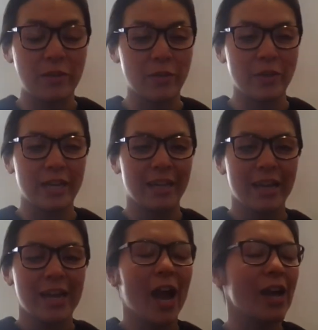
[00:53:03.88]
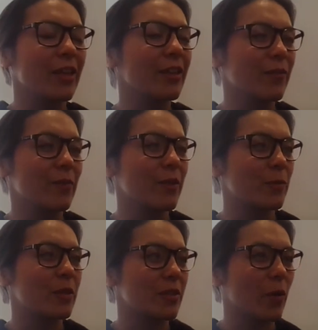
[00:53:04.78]
Absolutely. I think there's, there's
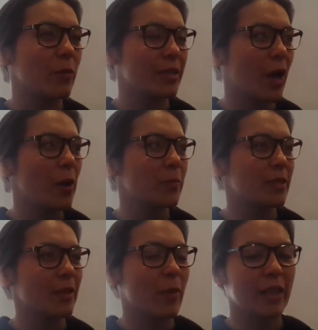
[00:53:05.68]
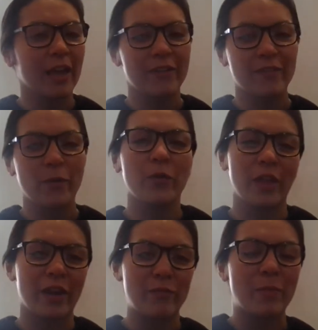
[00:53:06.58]
been so many times in my life
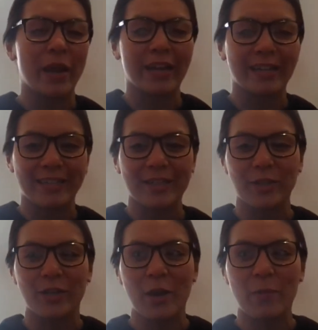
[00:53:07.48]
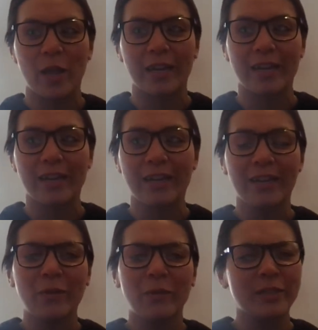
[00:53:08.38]
that I've been making a decision and I'm like,
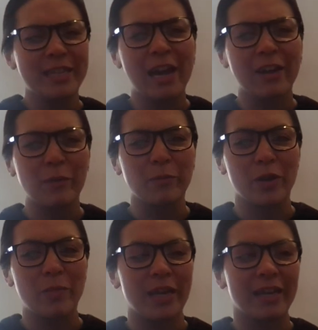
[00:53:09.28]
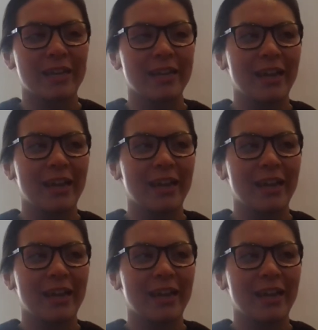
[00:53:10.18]
what's the outcome going to be?